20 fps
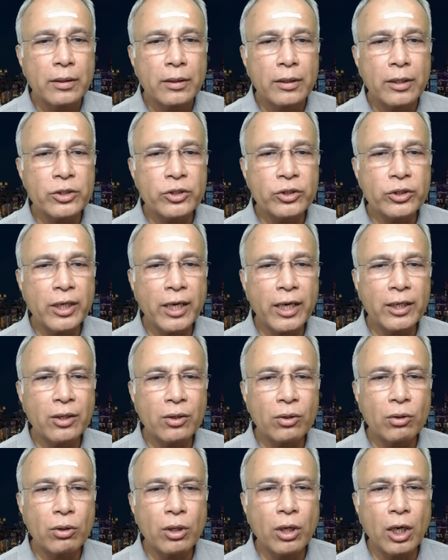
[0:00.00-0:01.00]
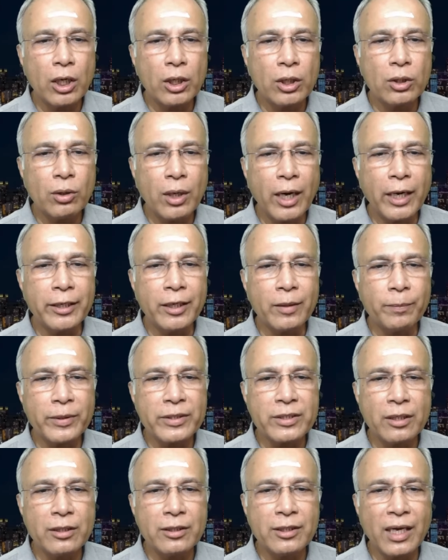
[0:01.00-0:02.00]
Cristiano Ronaldo,
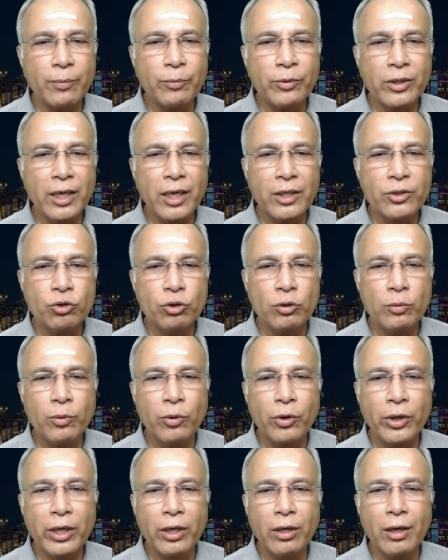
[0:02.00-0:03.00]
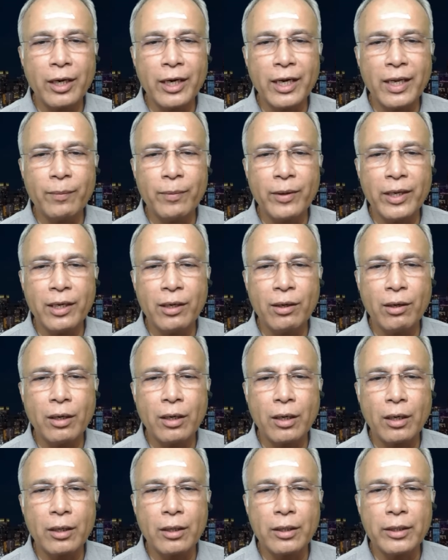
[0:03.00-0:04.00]
100% sabotage to Boeing or labeling
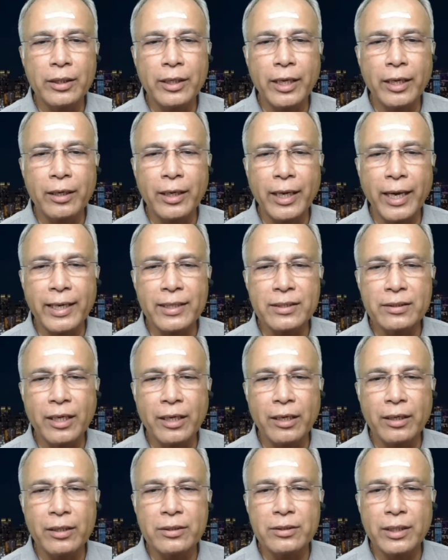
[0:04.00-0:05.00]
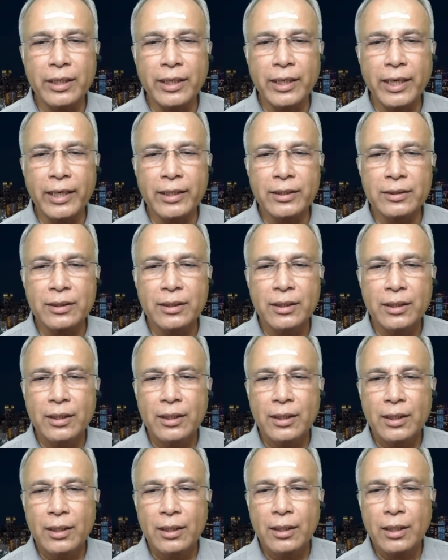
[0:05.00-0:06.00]
on terrorist attacks.
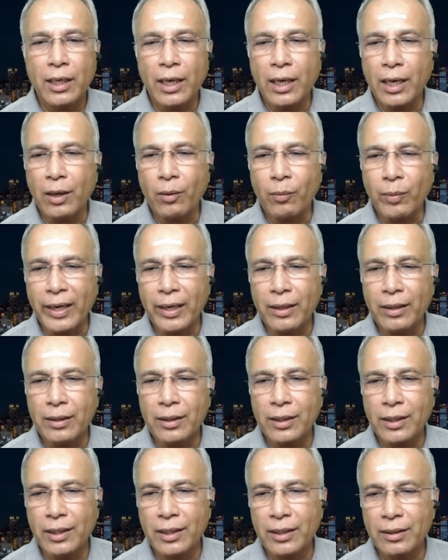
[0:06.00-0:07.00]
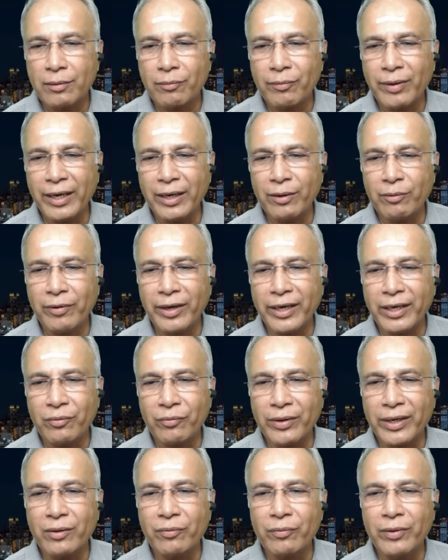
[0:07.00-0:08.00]
Well, wait.
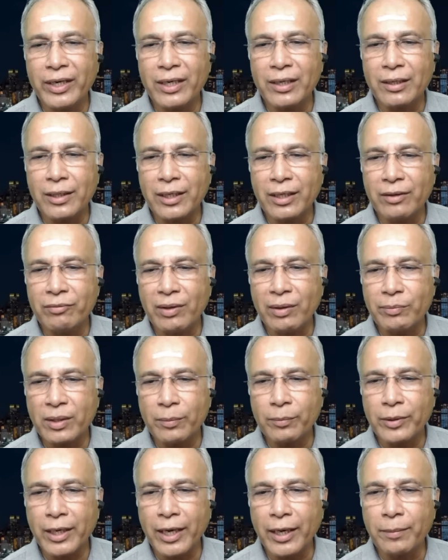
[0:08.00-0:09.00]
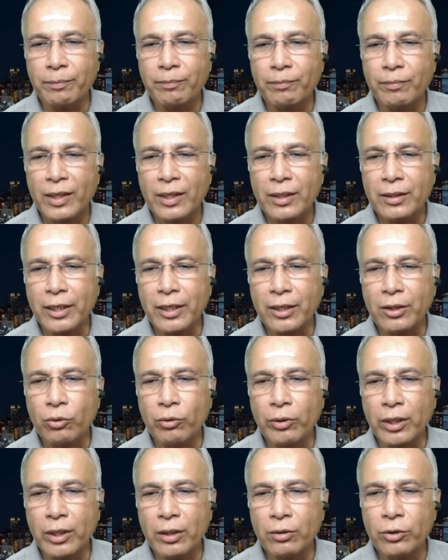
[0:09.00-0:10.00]
Give them some time. They are
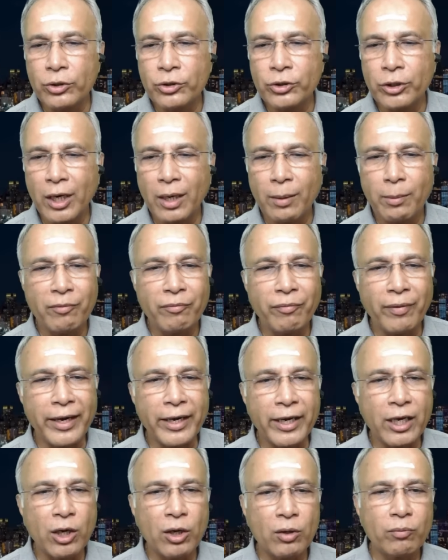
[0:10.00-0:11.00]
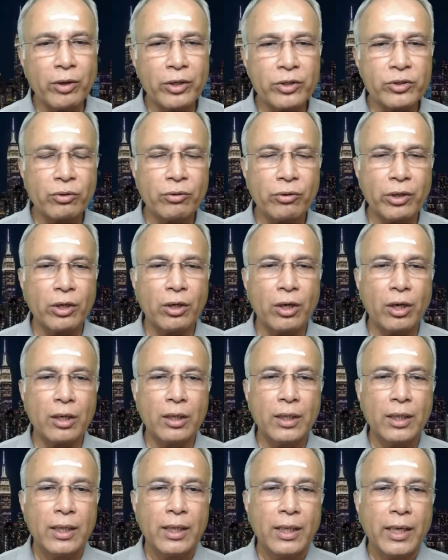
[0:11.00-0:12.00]
doing a good job of finding out what's going on.
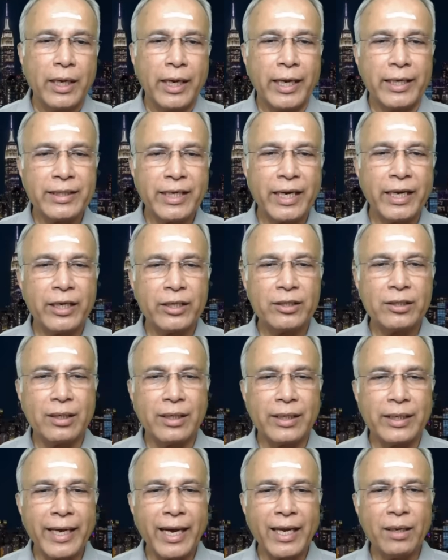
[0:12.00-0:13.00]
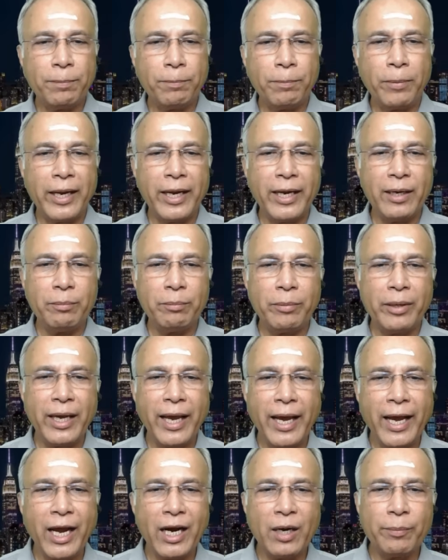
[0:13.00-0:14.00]
SK Digital, can a plane be
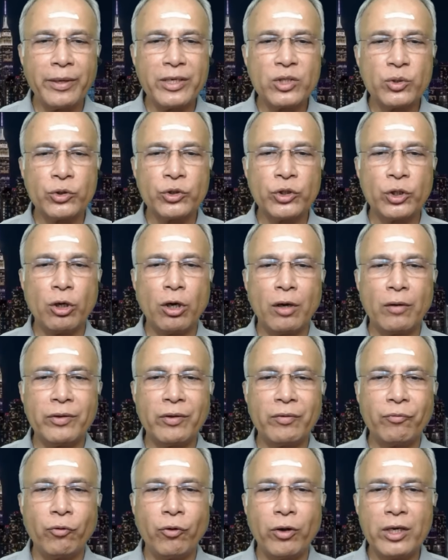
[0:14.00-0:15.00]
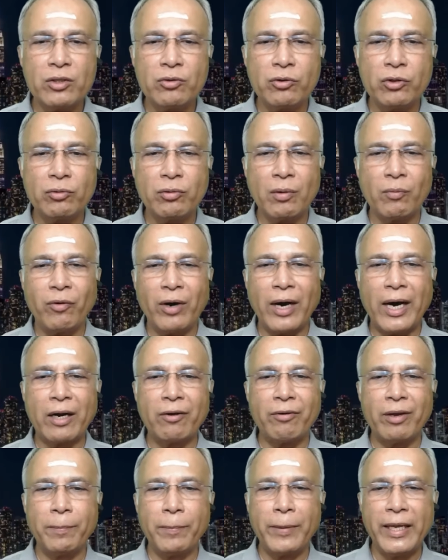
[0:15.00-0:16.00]
hacked by switching off the fuel switch from
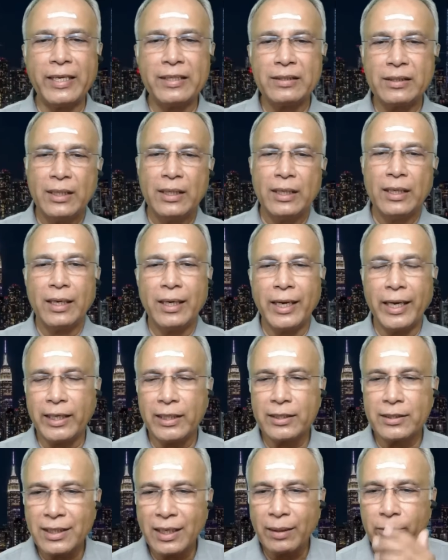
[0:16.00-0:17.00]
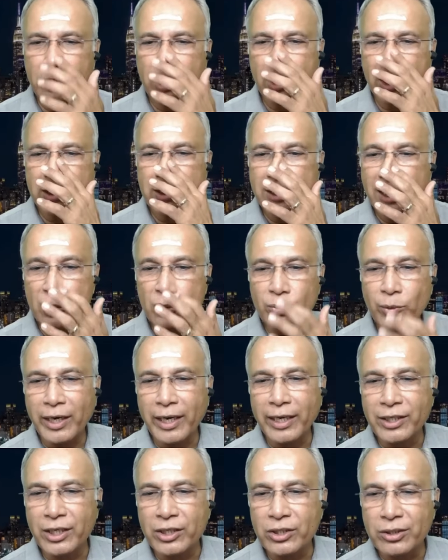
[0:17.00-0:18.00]
faraway place, like a sabotage? That's what
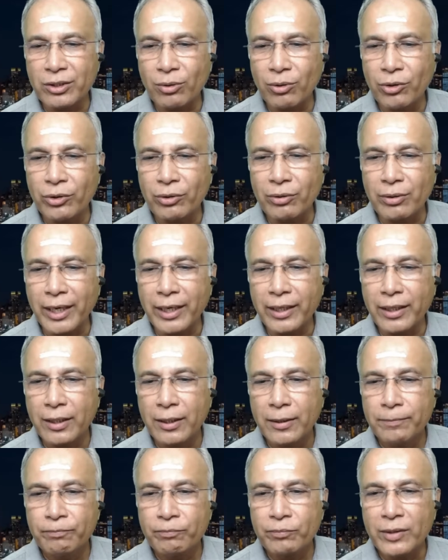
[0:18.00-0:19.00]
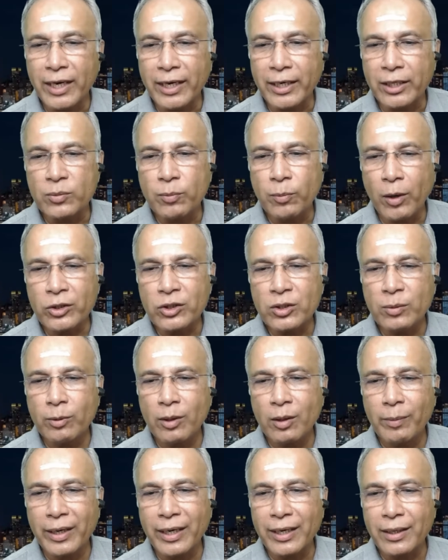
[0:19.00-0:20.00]
I just told you, right? That is
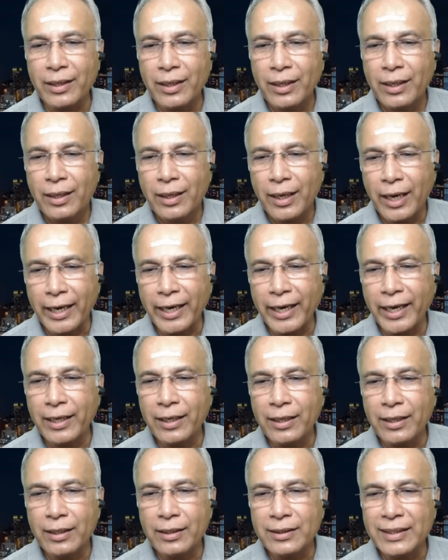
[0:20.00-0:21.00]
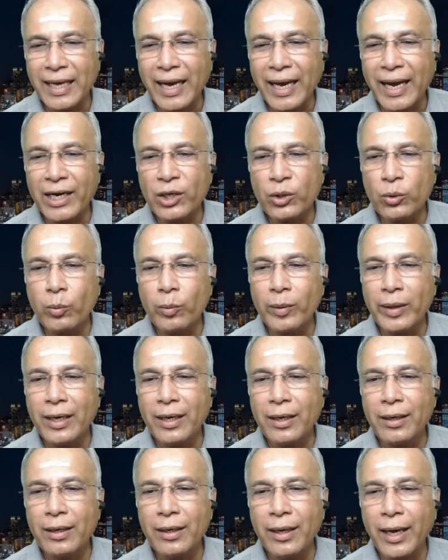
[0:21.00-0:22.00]
possible, but again, that
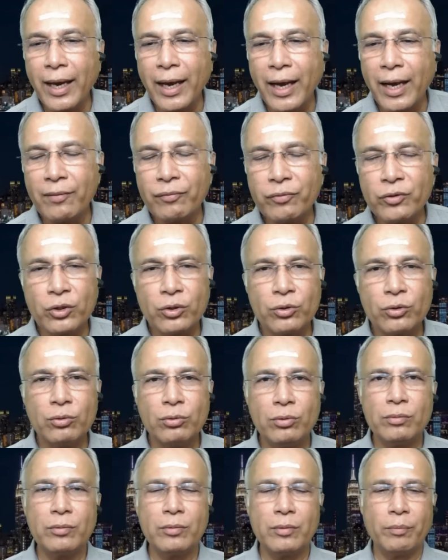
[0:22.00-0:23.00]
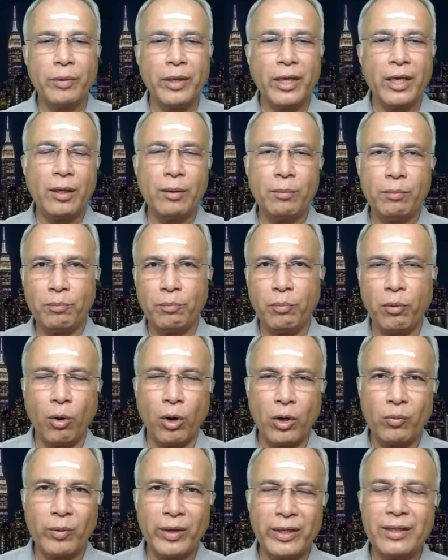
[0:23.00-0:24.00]
will have to be
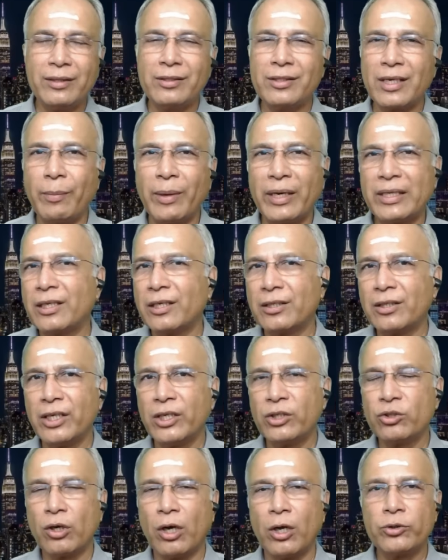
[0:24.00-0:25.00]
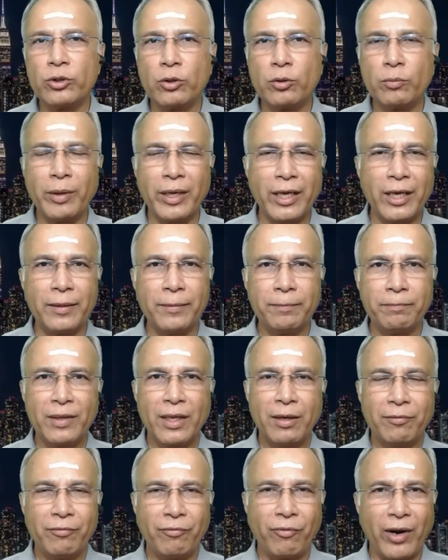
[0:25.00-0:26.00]
borne with some other things also being
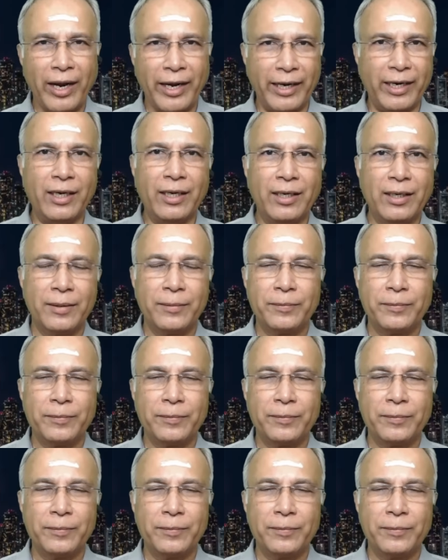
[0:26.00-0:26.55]
fried.